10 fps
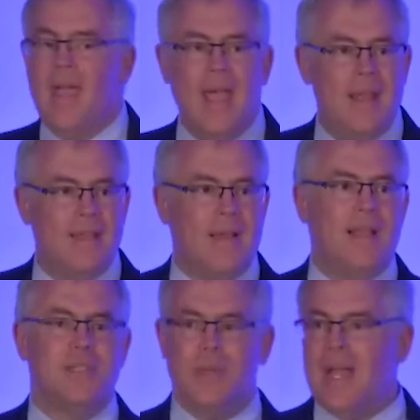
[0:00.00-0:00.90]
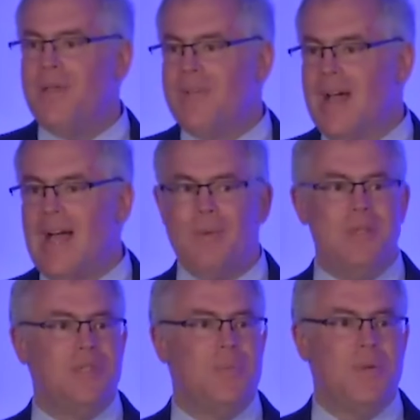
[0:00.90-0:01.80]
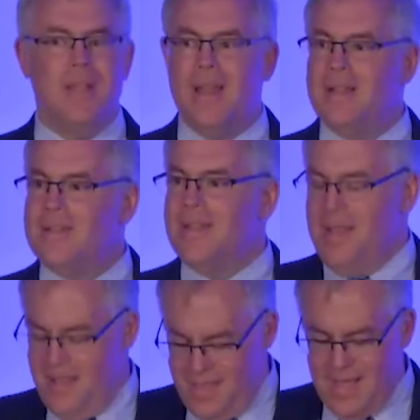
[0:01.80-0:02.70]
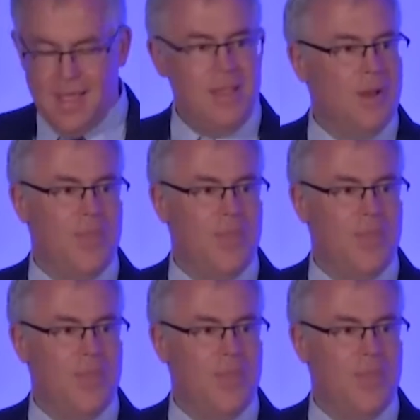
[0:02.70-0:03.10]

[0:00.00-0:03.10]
And so now you've got highway superintendents that,